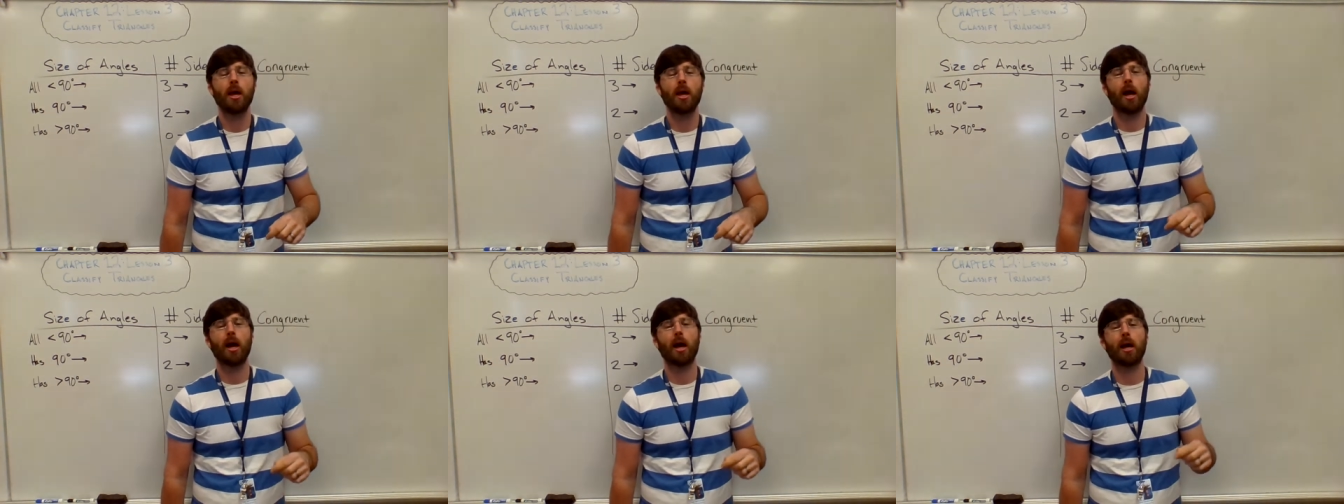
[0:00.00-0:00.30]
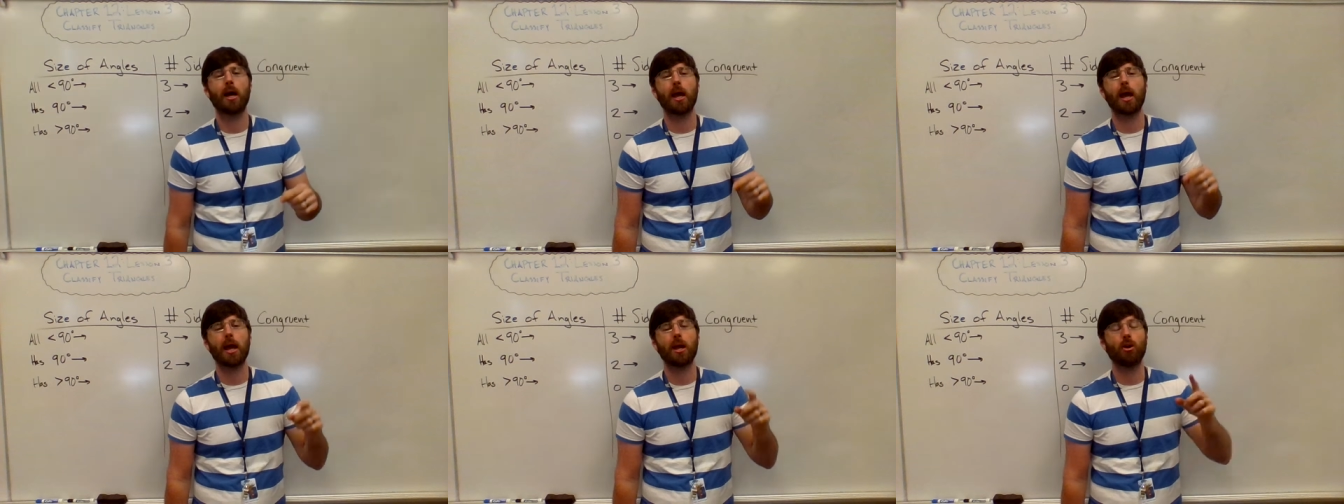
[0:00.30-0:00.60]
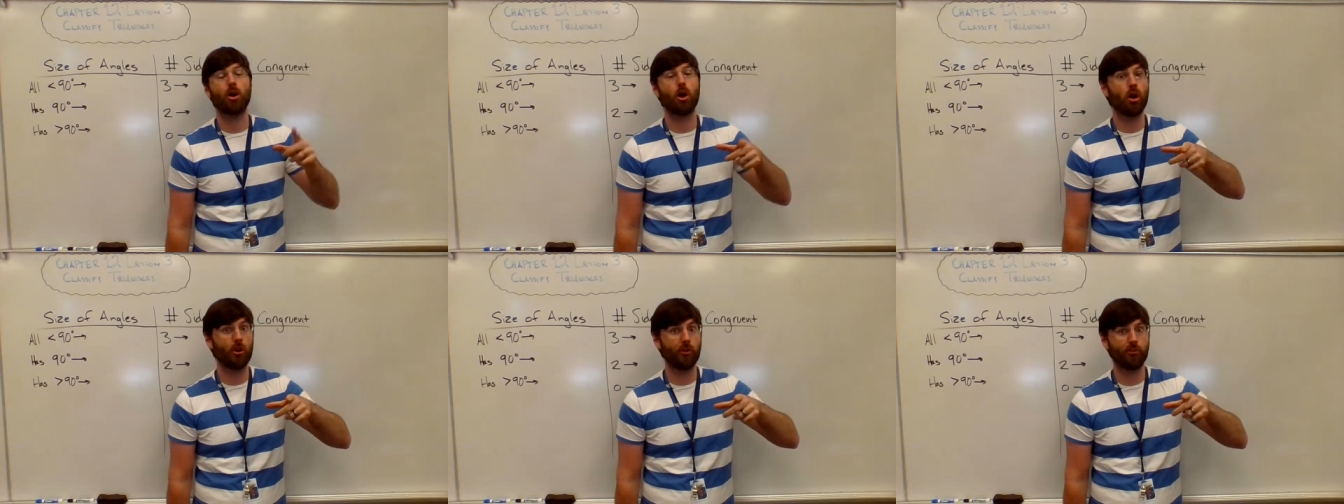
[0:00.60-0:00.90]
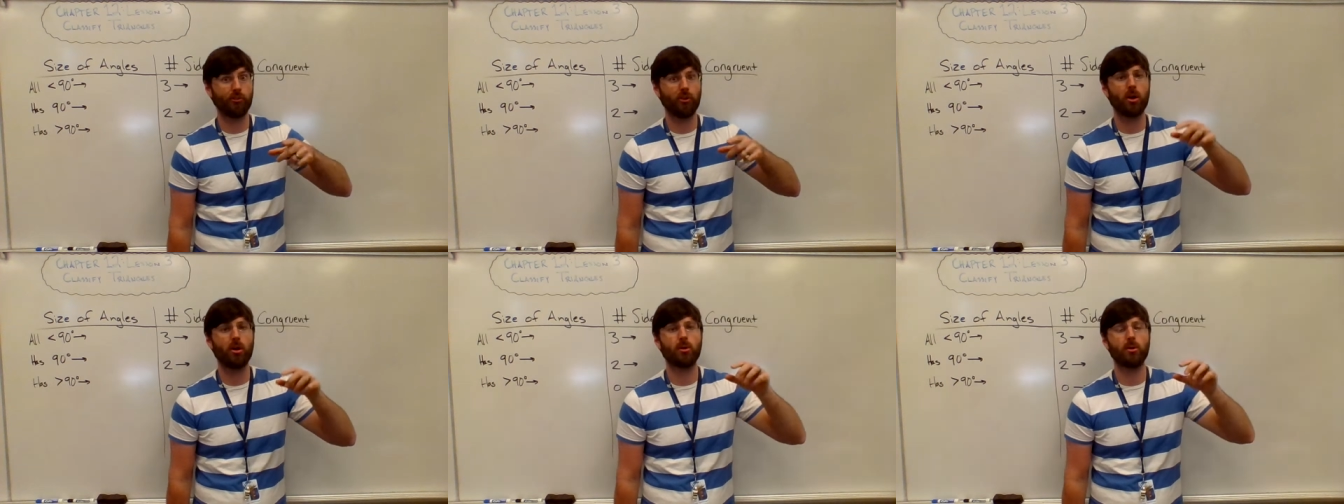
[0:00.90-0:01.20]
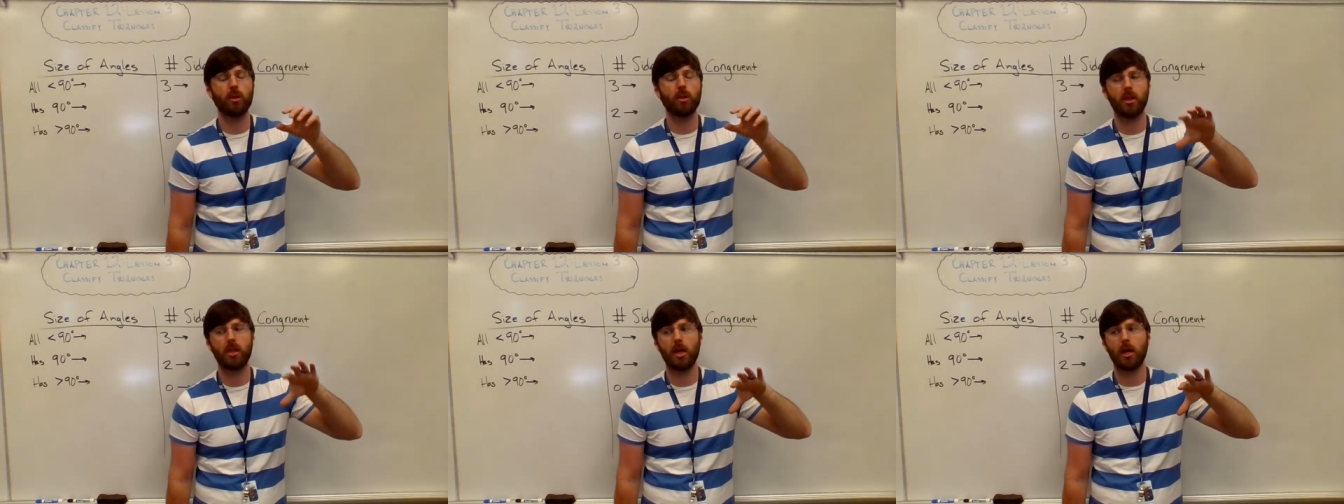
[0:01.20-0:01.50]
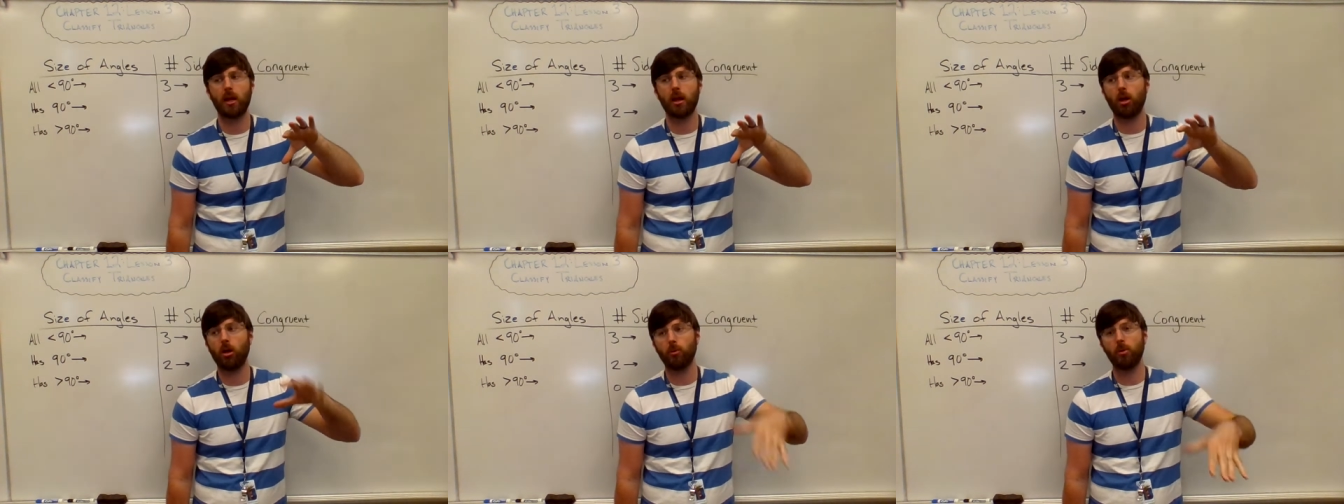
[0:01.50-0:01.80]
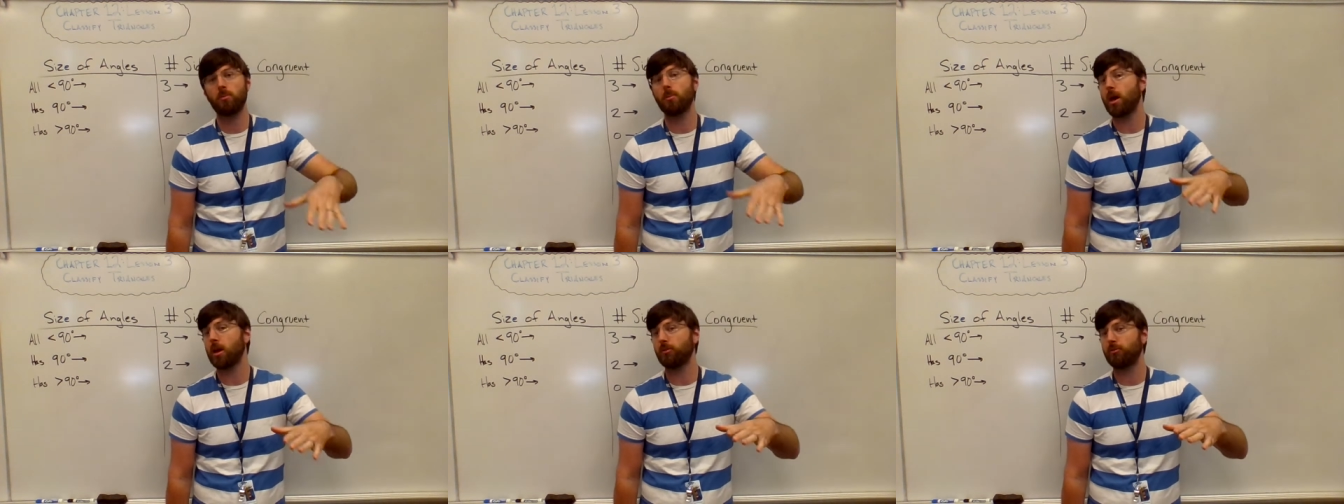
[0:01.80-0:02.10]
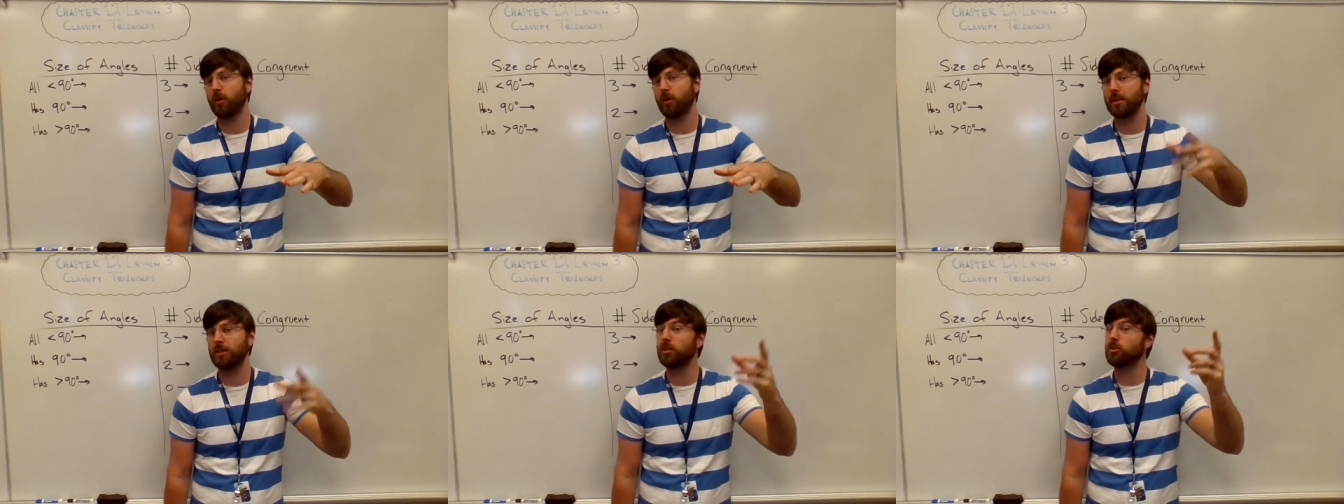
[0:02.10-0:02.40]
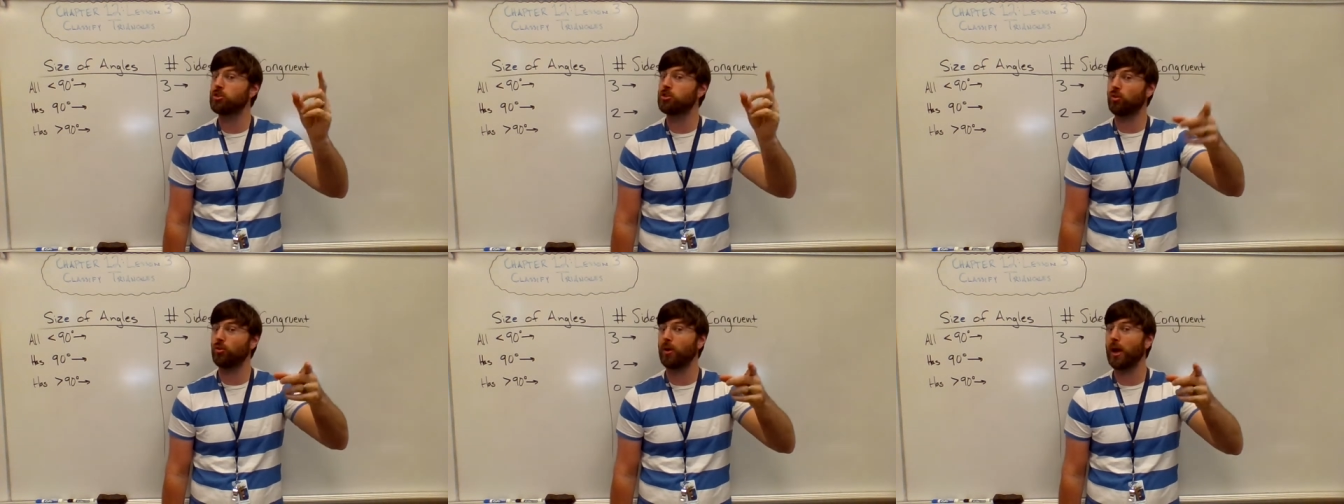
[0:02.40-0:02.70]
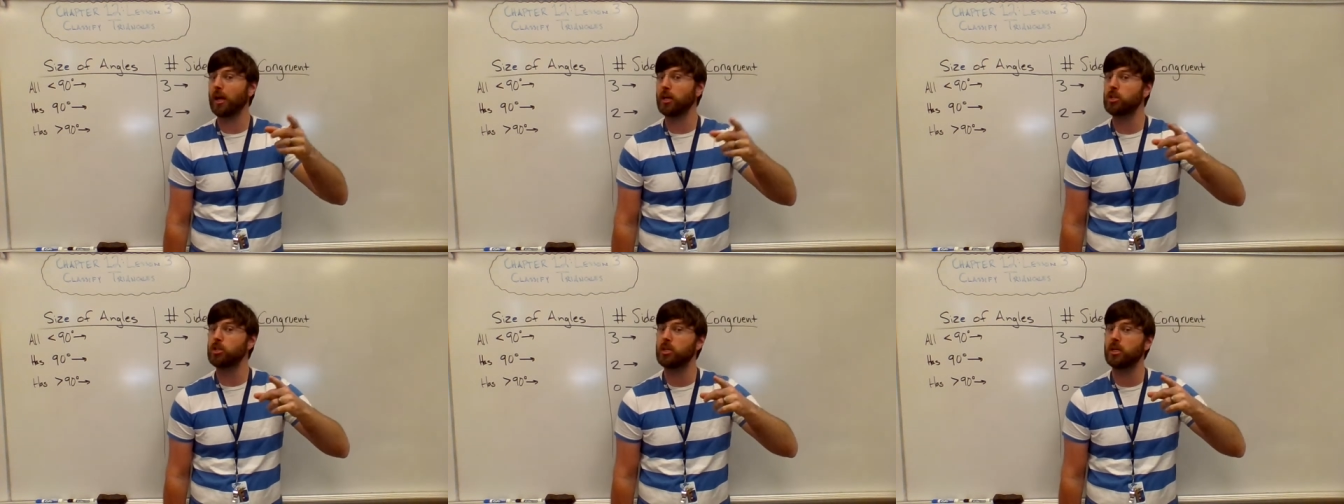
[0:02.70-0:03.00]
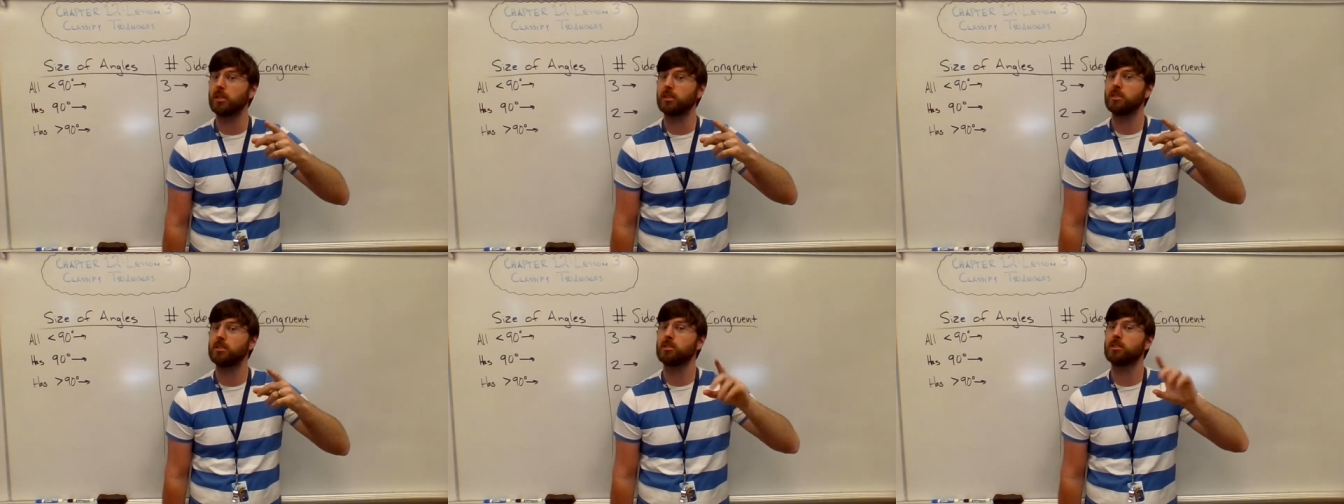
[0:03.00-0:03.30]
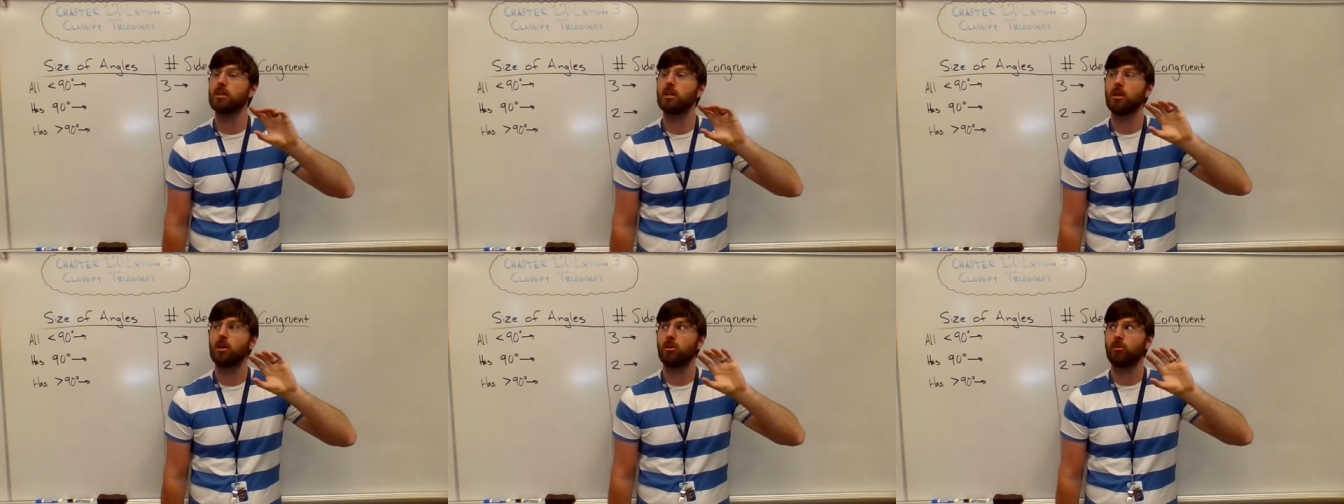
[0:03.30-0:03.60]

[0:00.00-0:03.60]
And also that I'll be modifying the directions